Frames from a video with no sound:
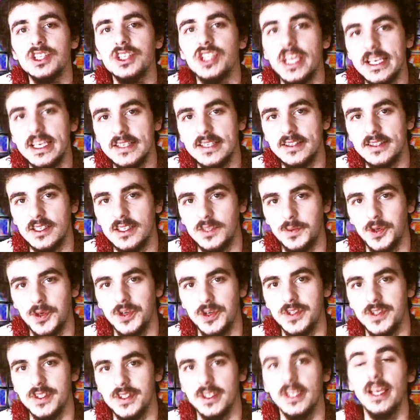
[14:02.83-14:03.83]
chase this
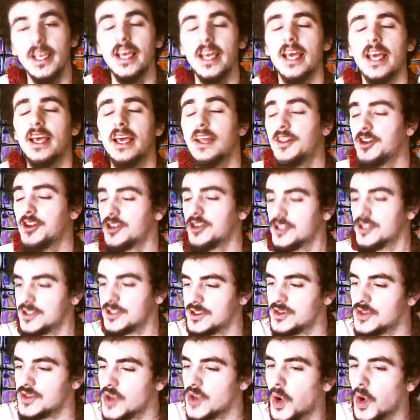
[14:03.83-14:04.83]
person. There is
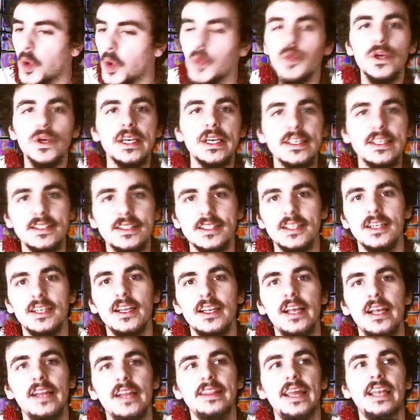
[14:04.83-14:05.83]
no
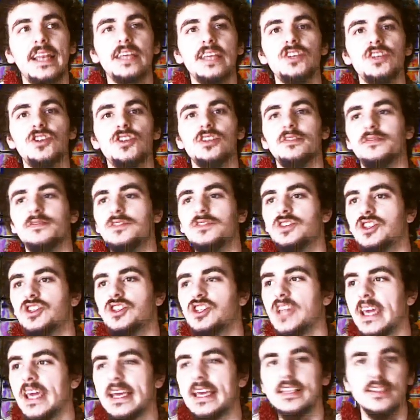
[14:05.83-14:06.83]
reason that he should have
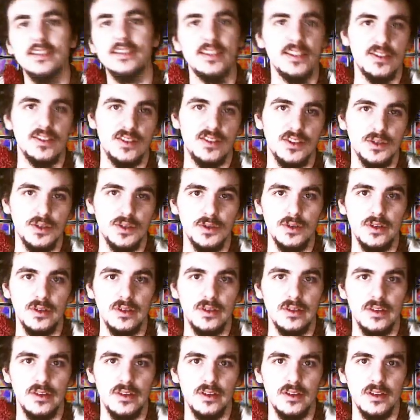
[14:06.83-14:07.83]
chased this dude.
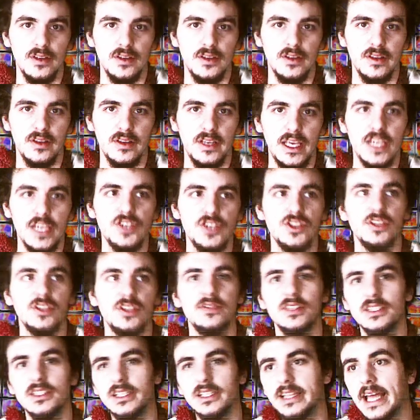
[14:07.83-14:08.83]
He should
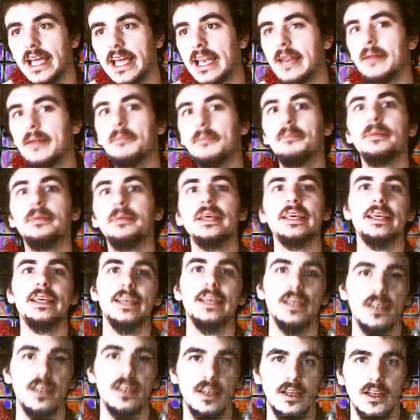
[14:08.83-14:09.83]
have just let it
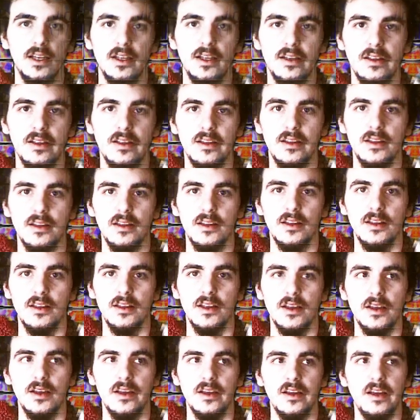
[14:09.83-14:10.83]
be.
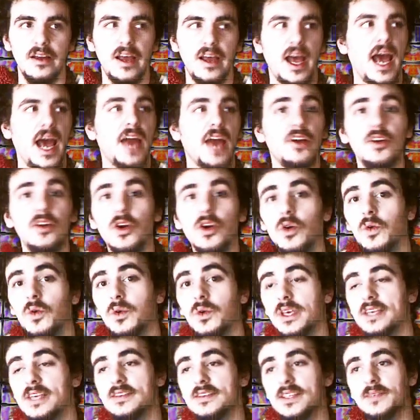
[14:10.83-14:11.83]
I don't know,
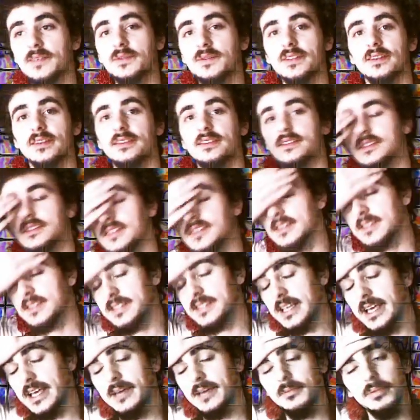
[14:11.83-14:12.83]
he seems
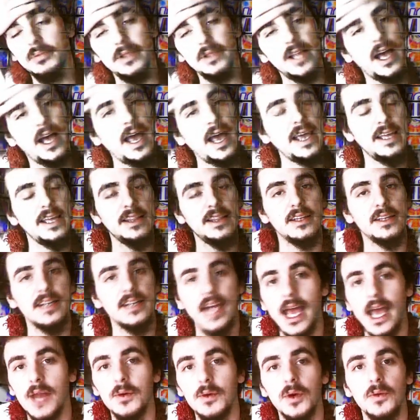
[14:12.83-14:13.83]
to imply in the
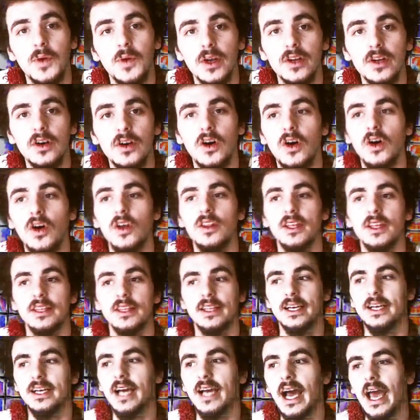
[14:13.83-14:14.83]
911 call that
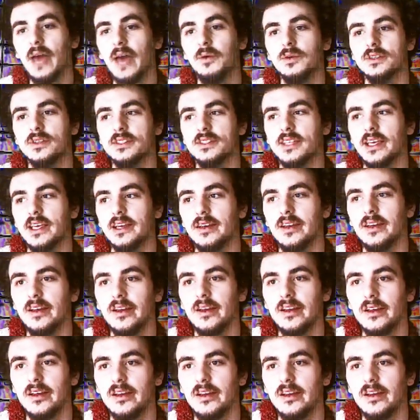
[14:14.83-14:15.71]
the guy was like,